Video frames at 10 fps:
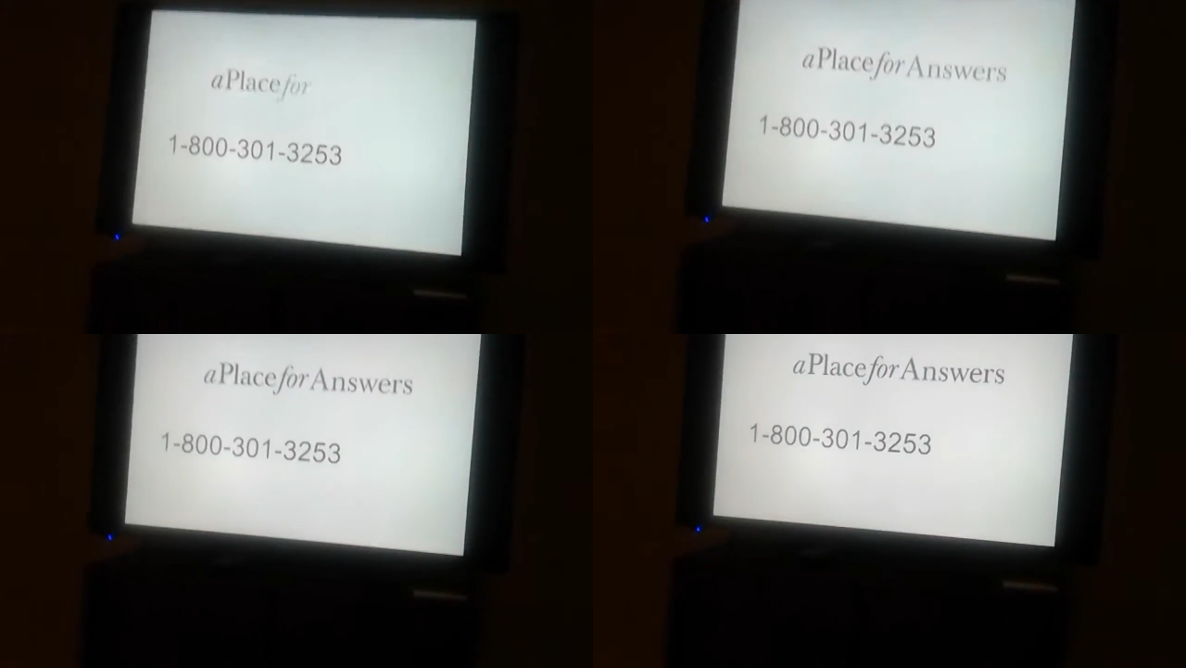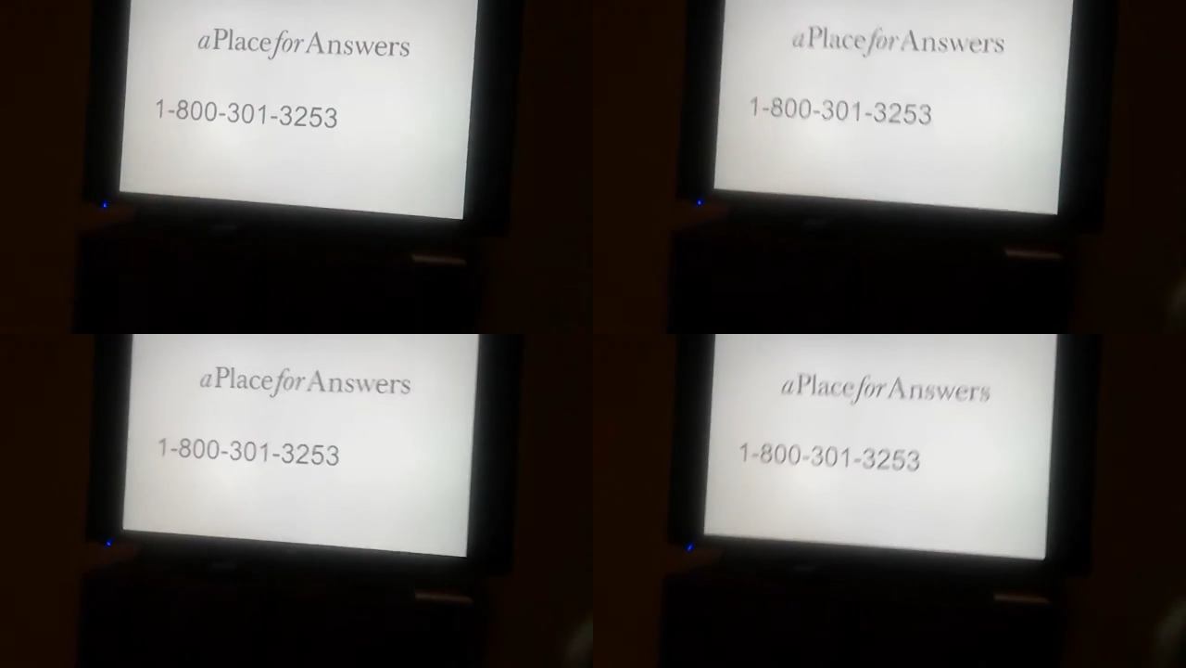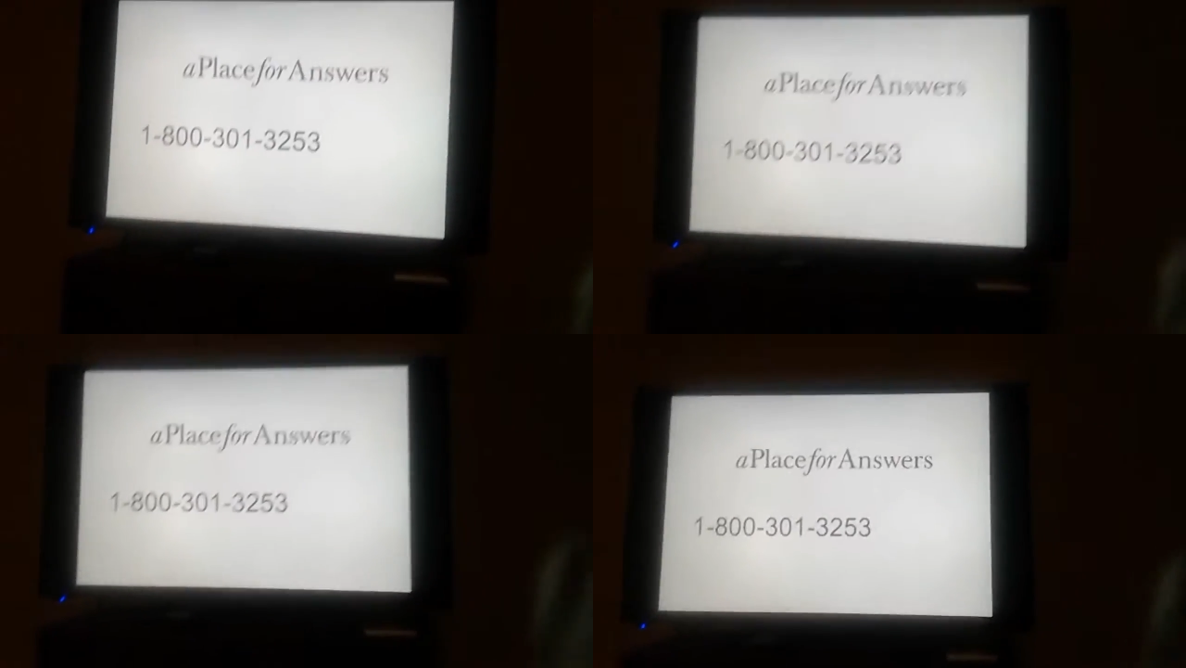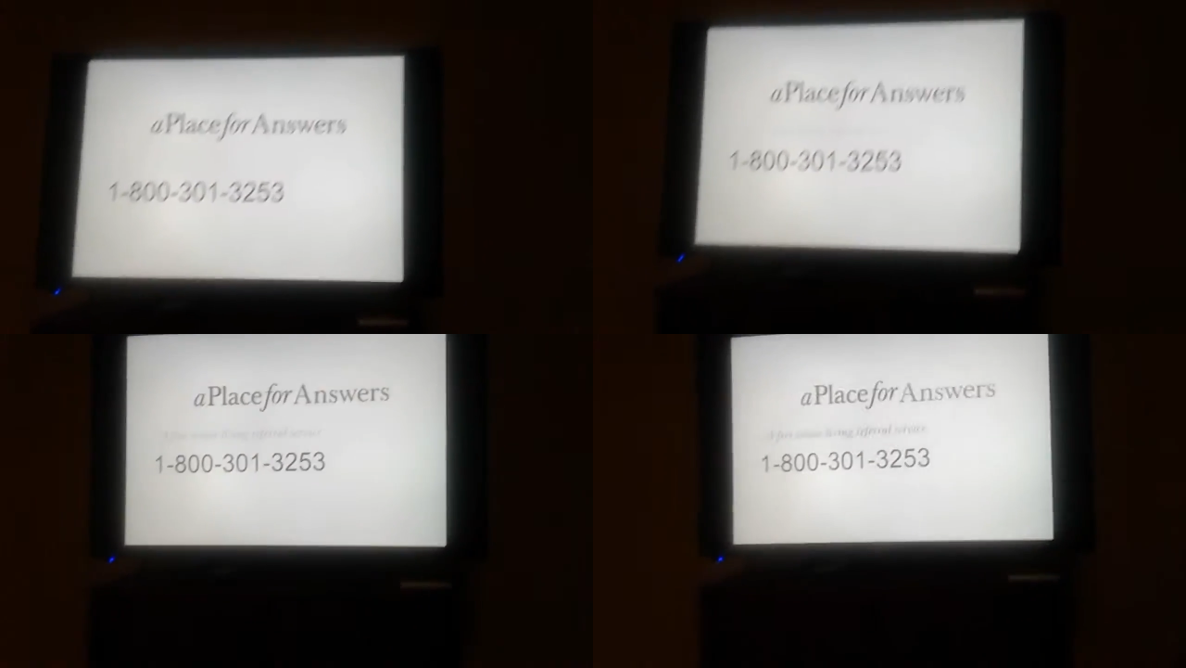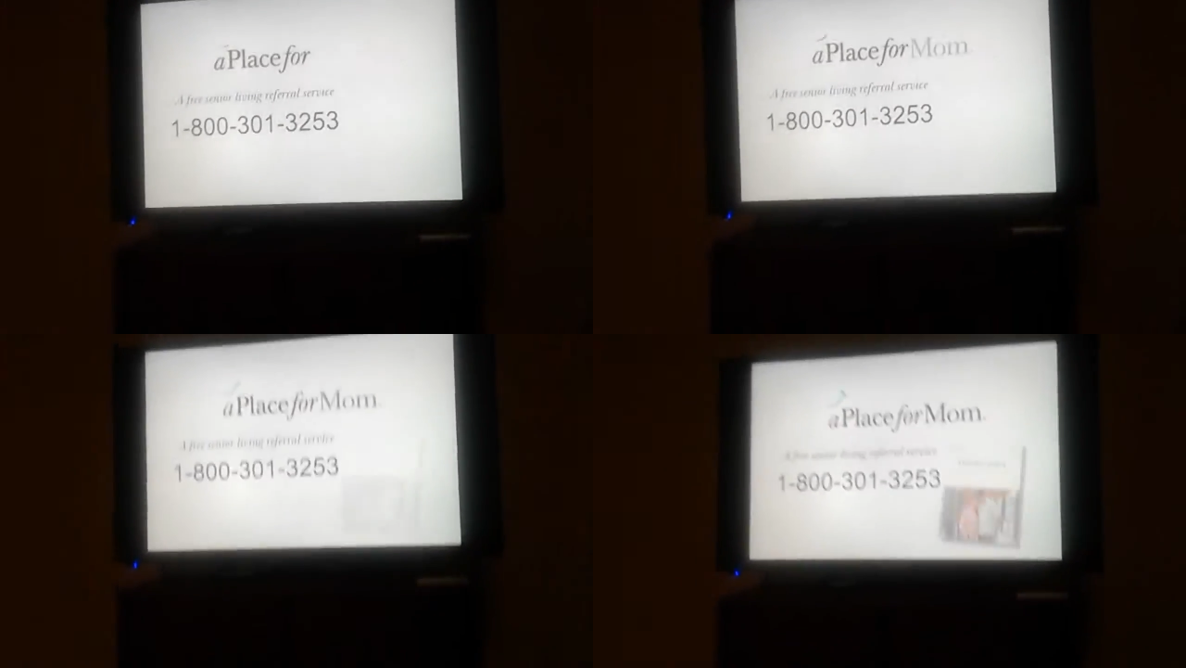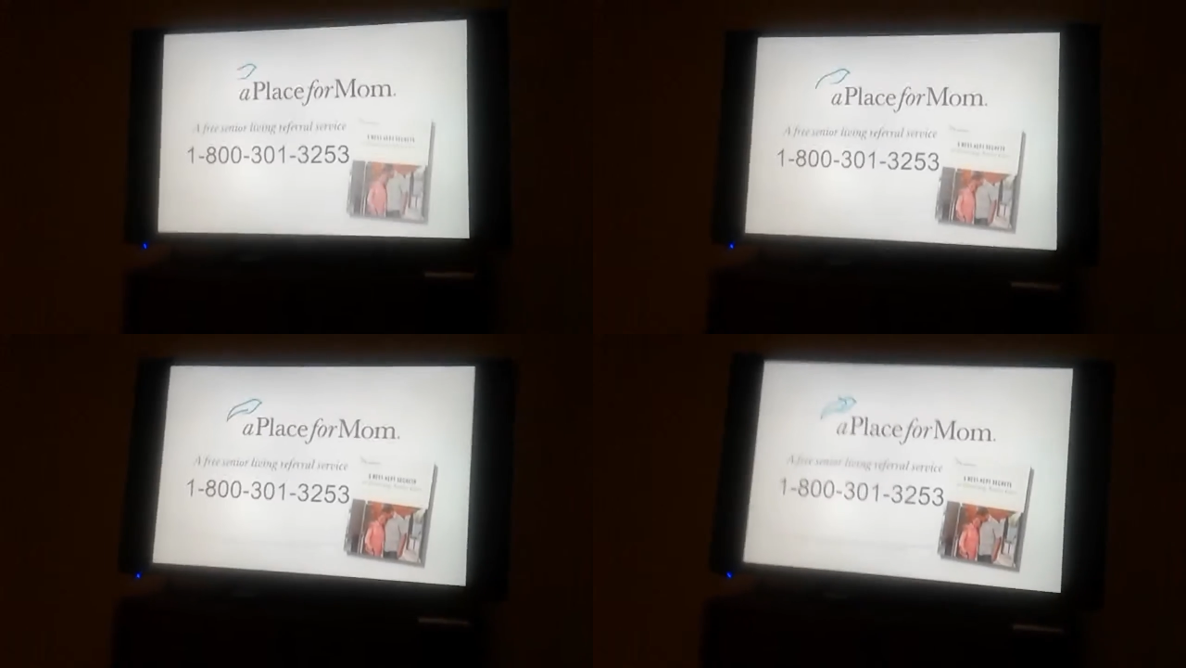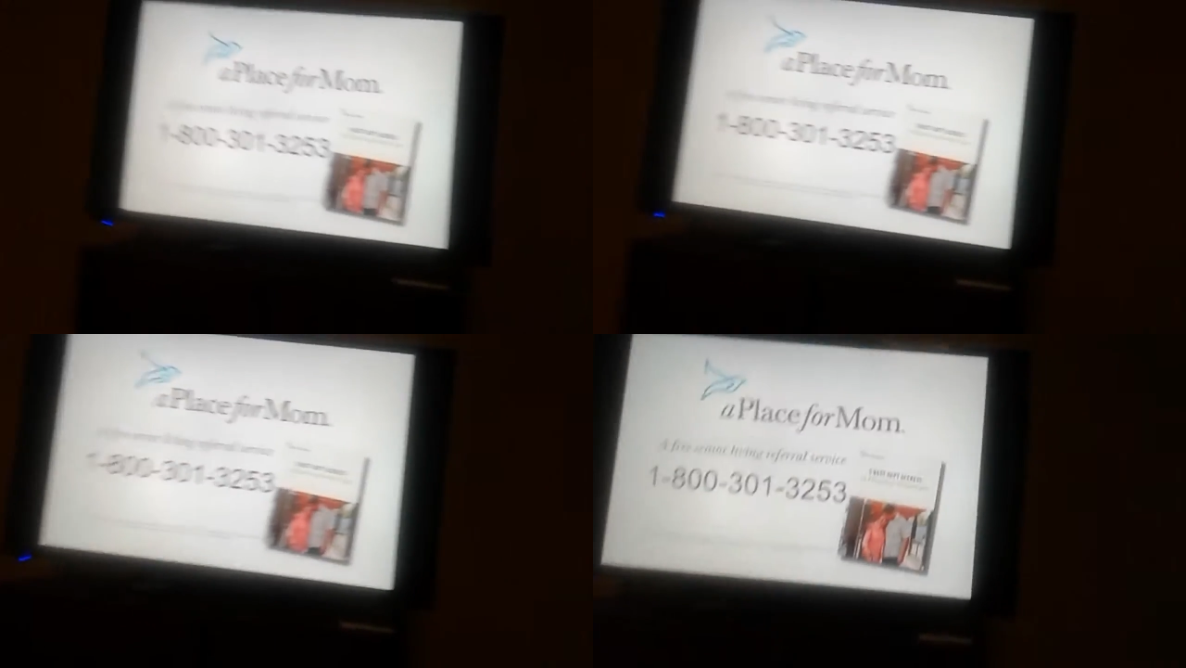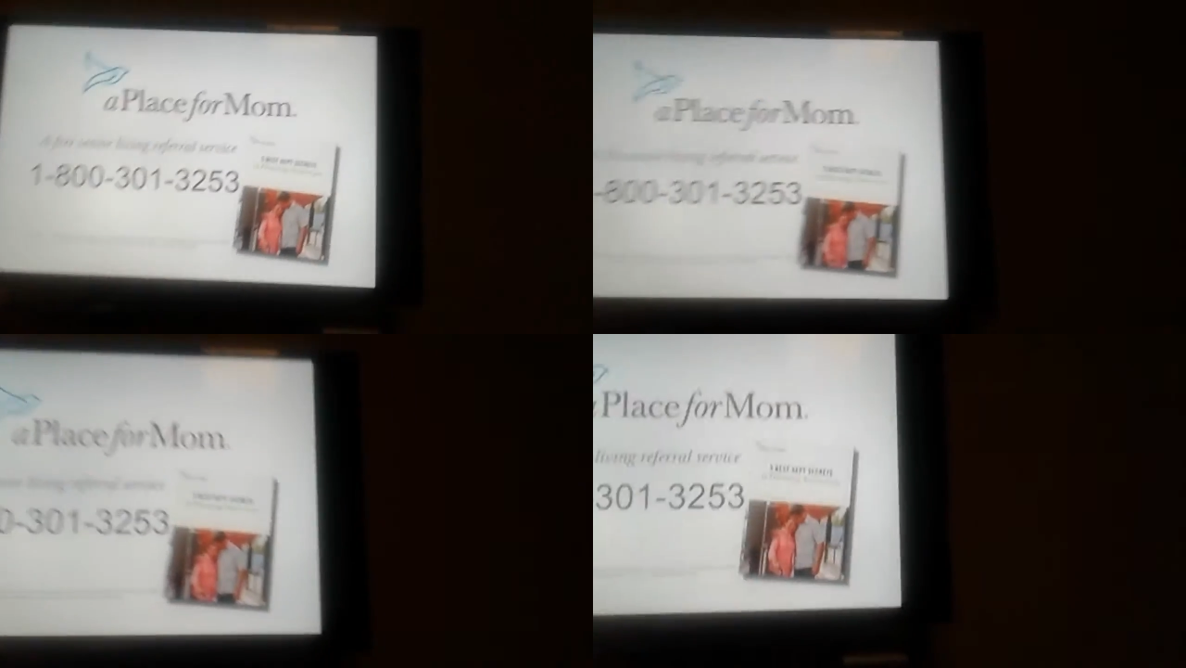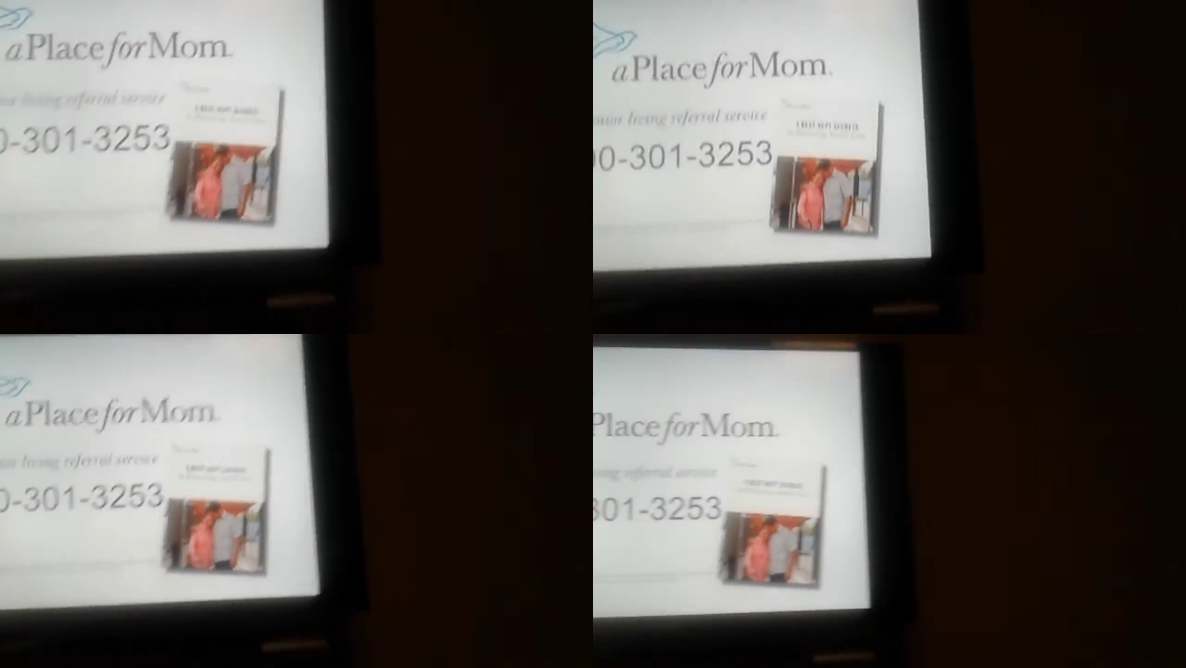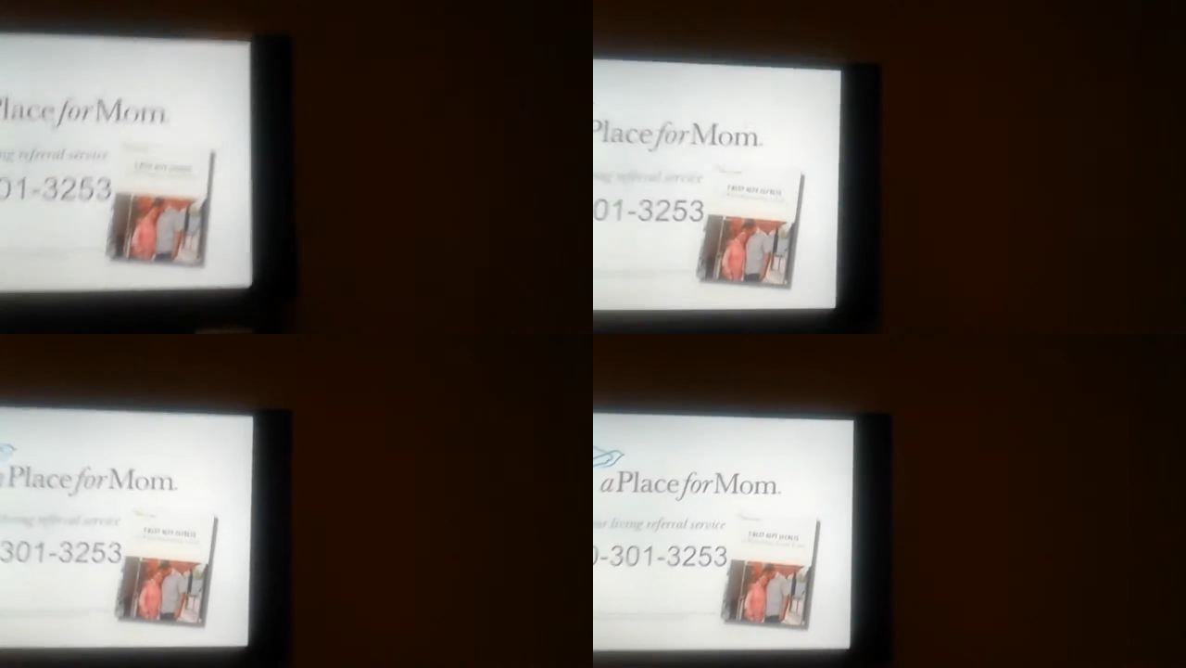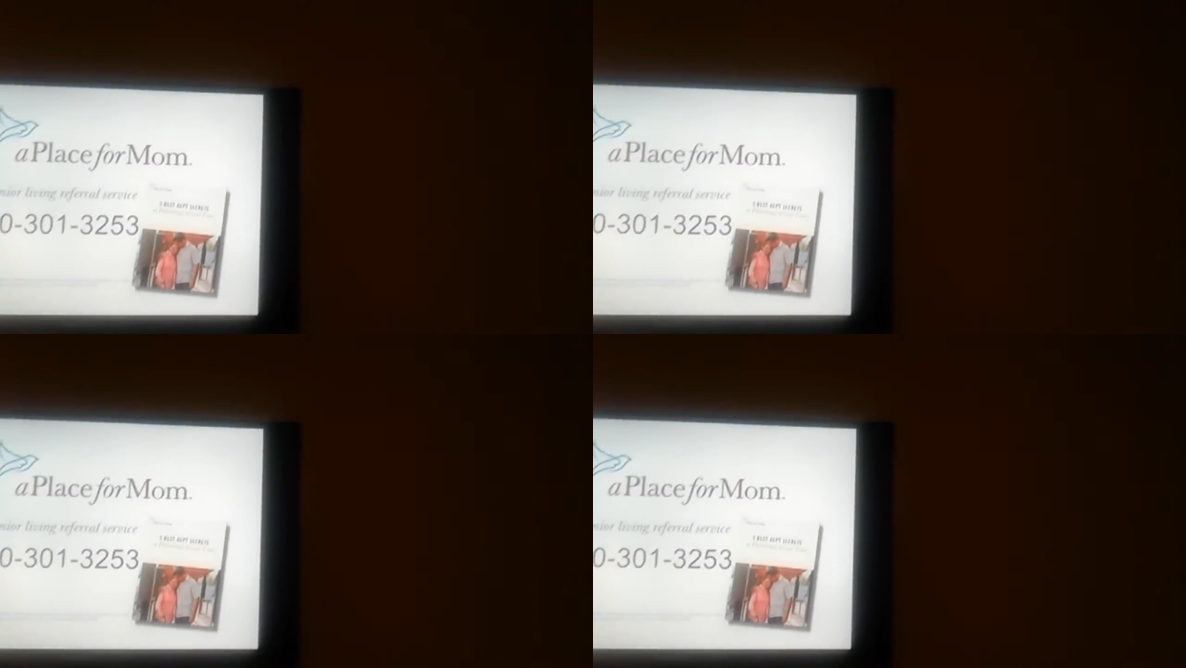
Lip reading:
No face is visible, so there are no lips to read.